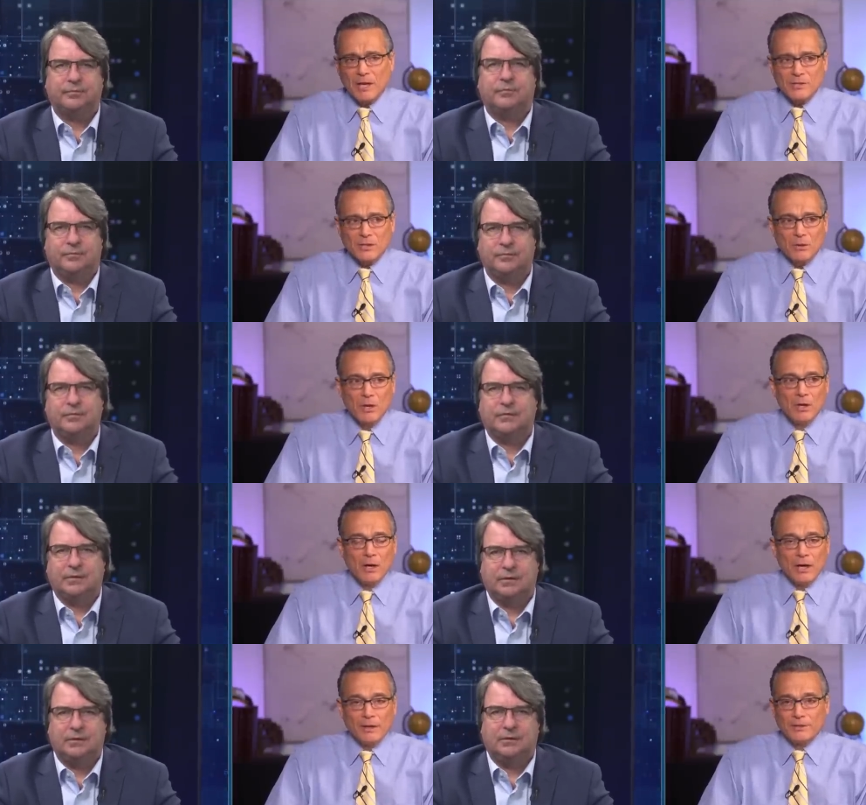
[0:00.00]
Speaker 1: So,
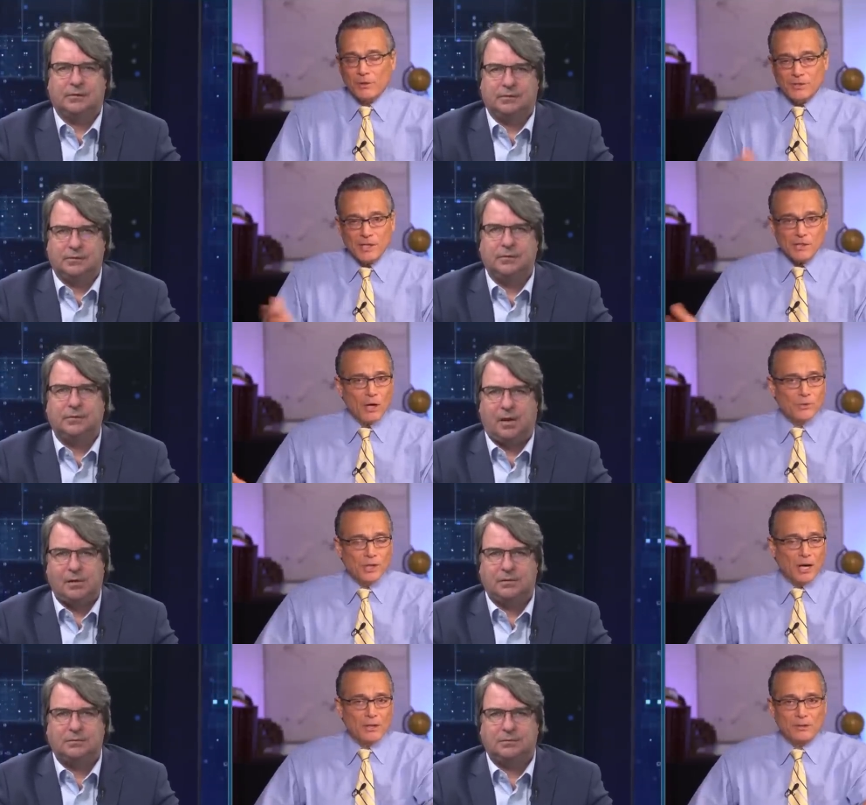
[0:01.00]
you know, Cisco,
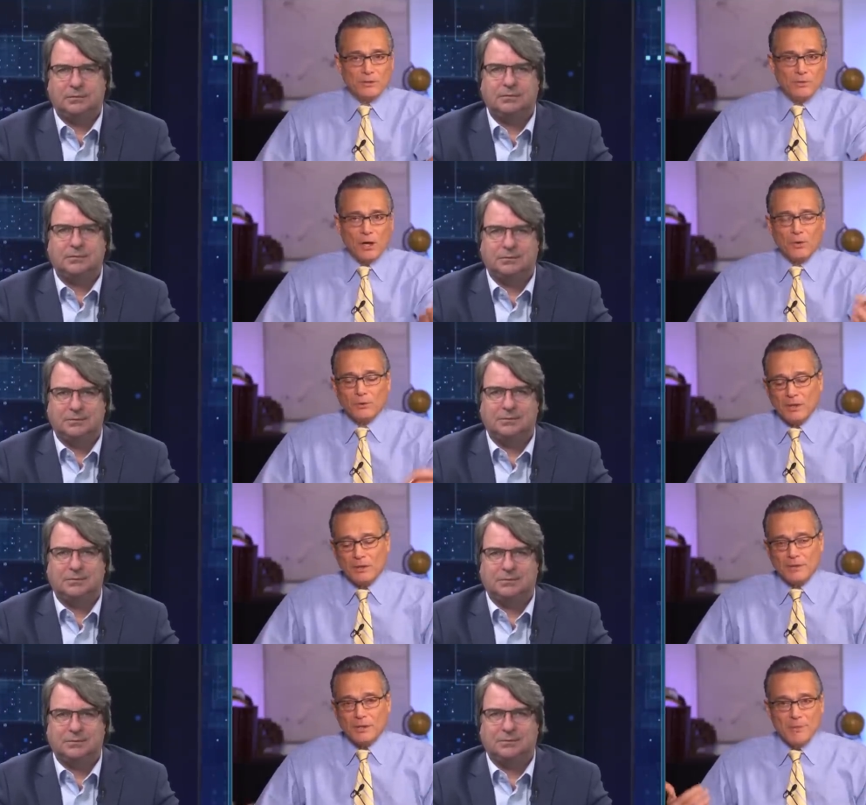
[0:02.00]
John, you know,
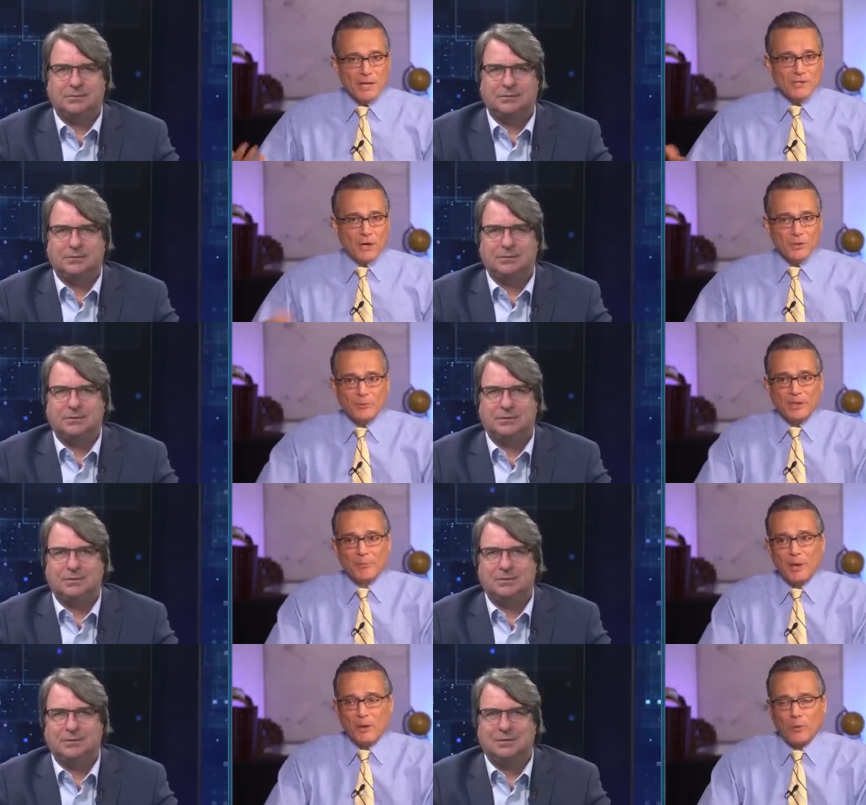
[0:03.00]
to me has always been a
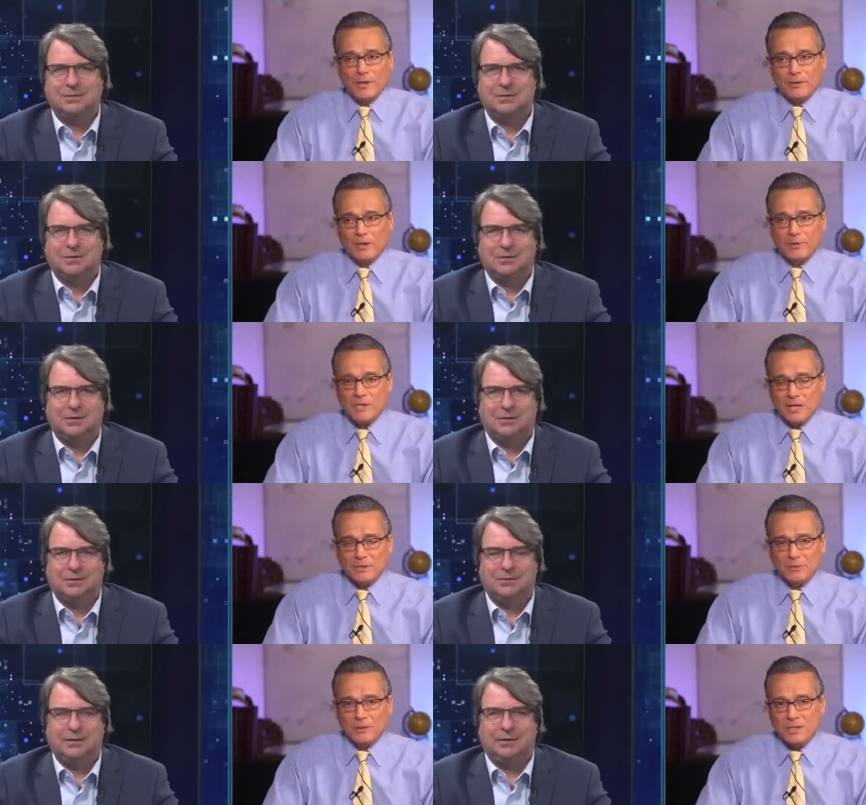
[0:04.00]
bellwether. I was
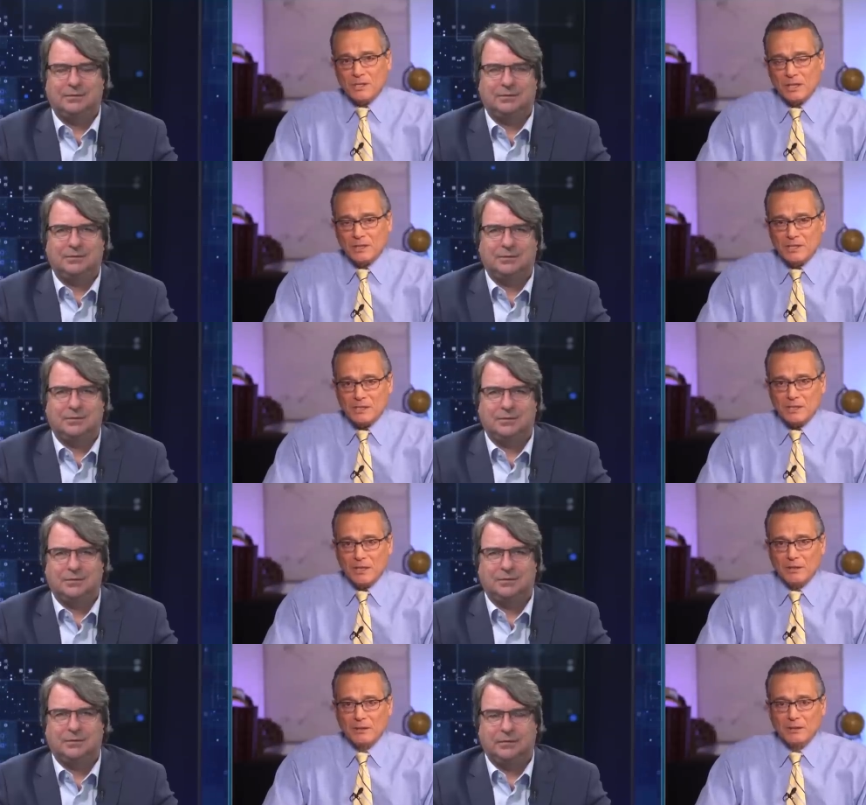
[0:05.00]
actually really yeah. excited to see
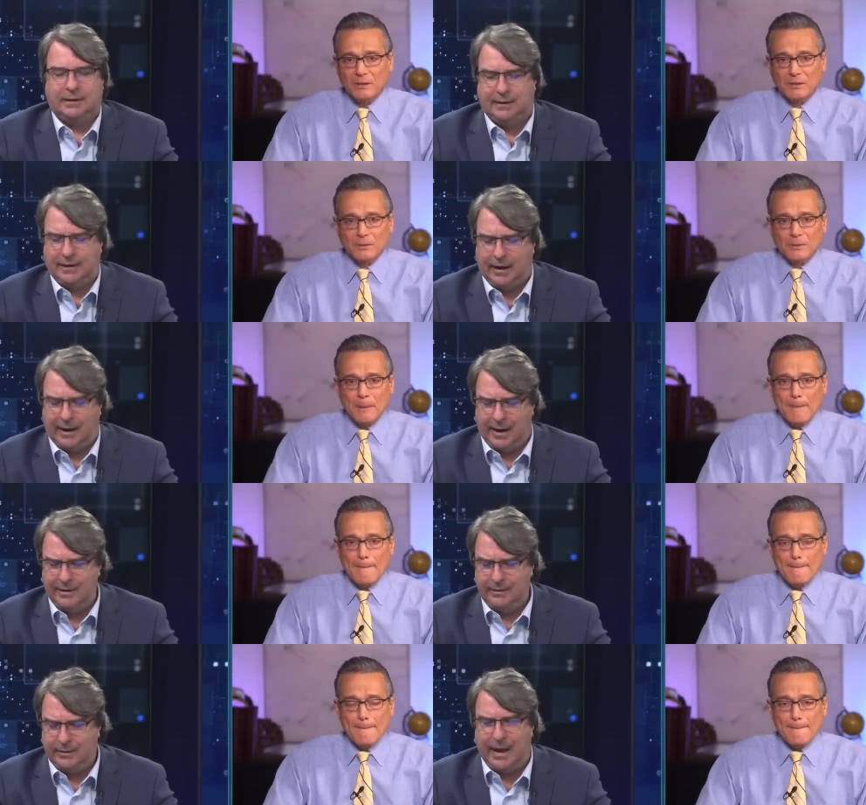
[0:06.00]
that.
Speaker 2: Yeah,
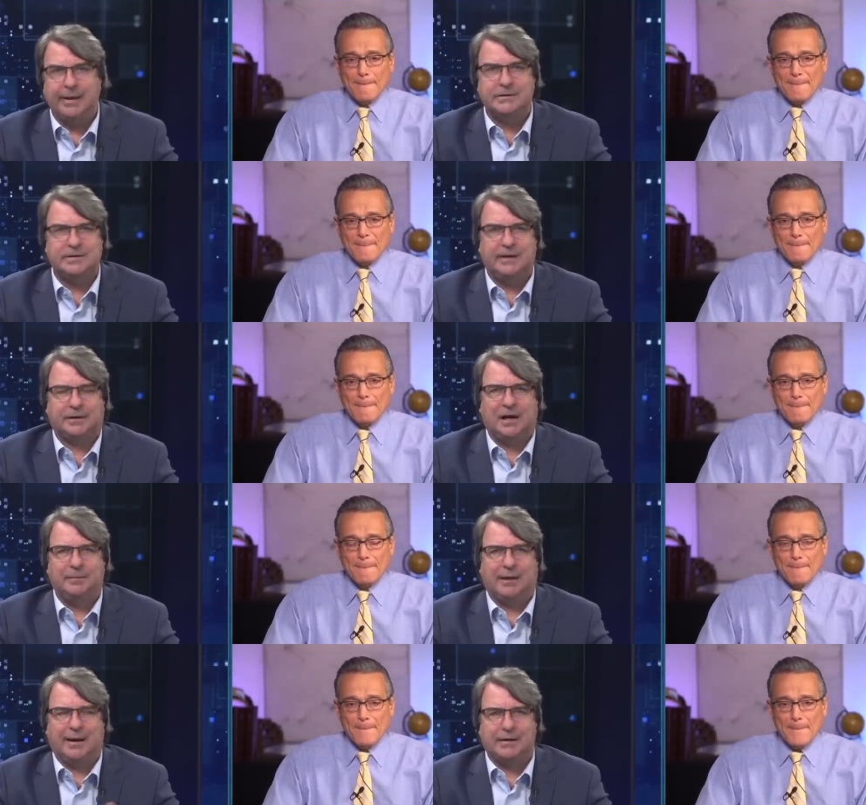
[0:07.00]
I, I, didn't I didn't see that
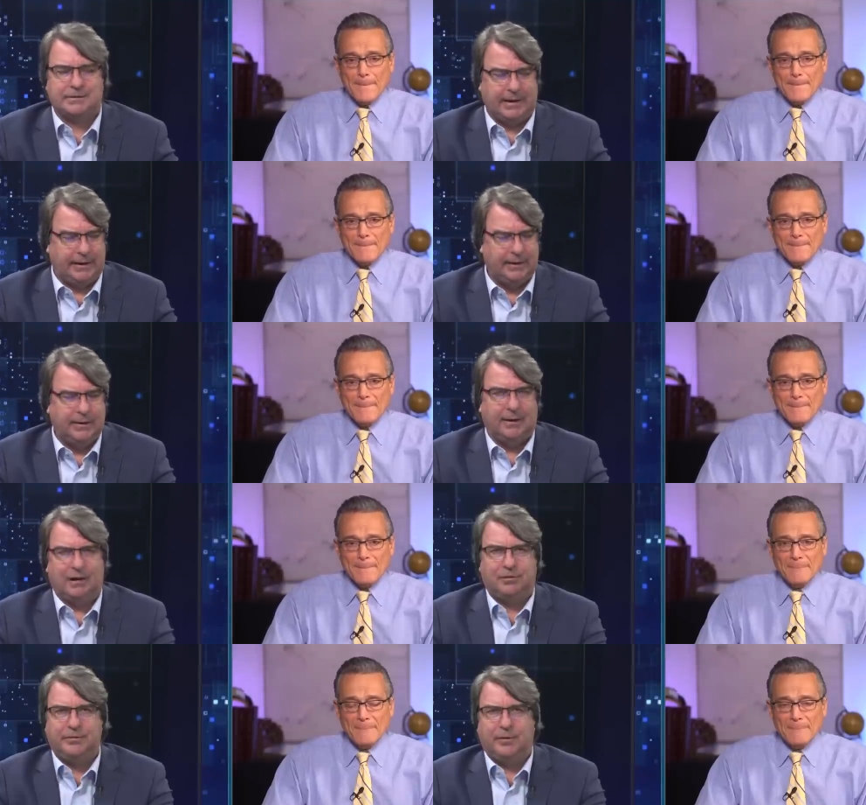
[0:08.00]
coming. I got to say,
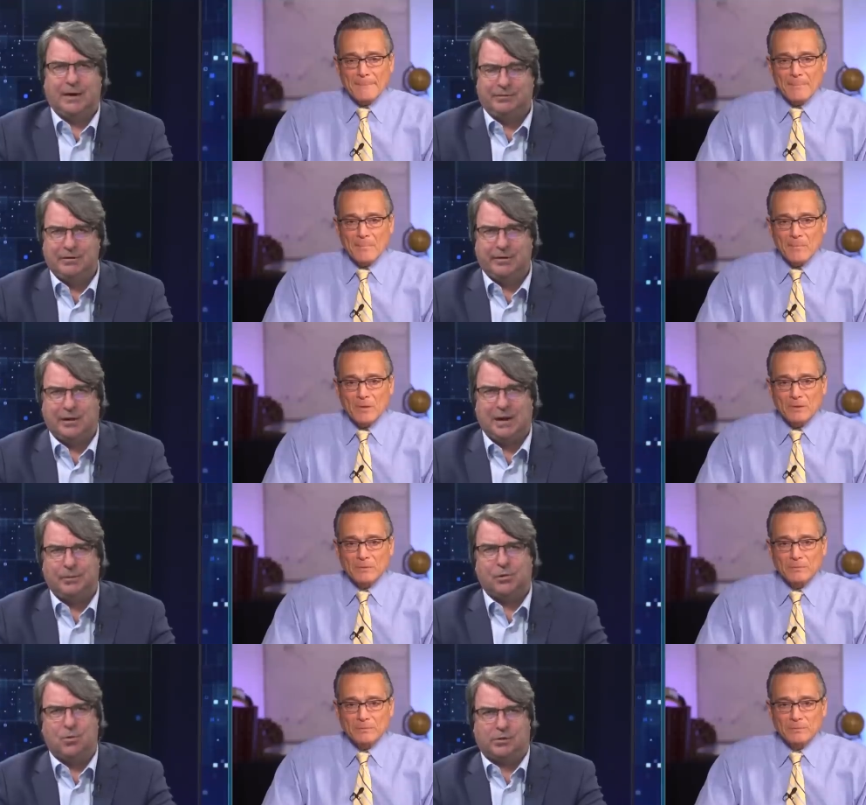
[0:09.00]
I thought they were going to have another
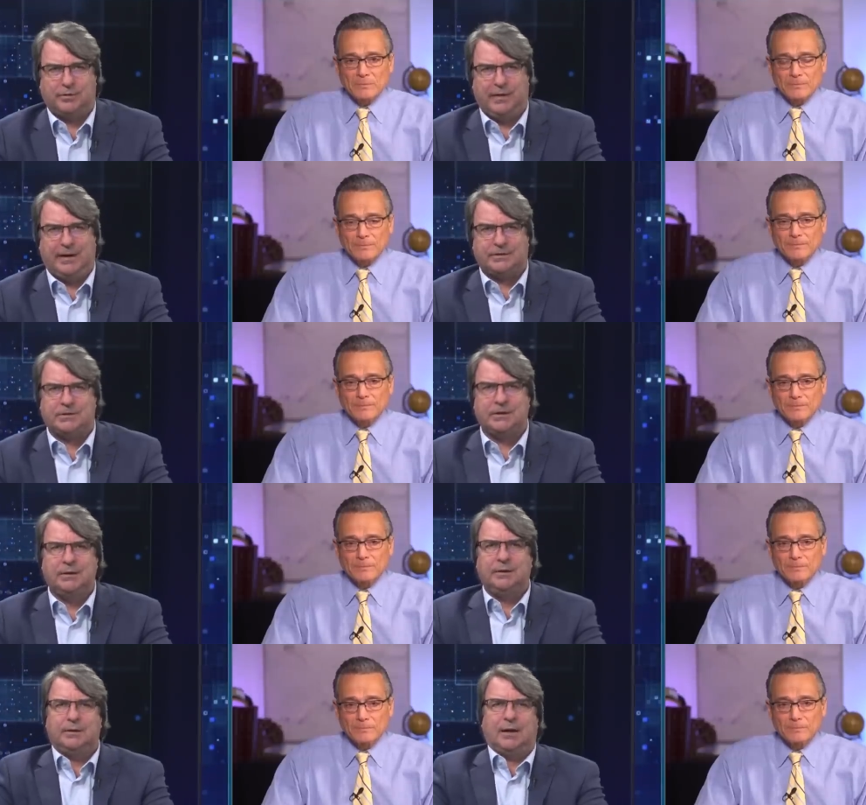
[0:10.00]
couple quarters of hits
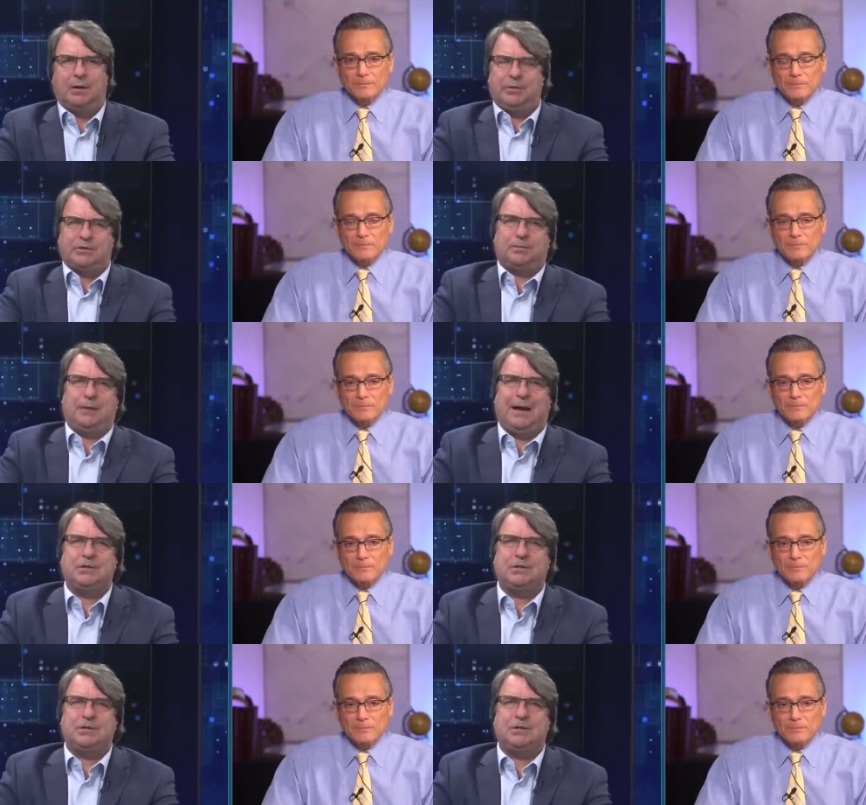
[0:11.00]
uh, with the supply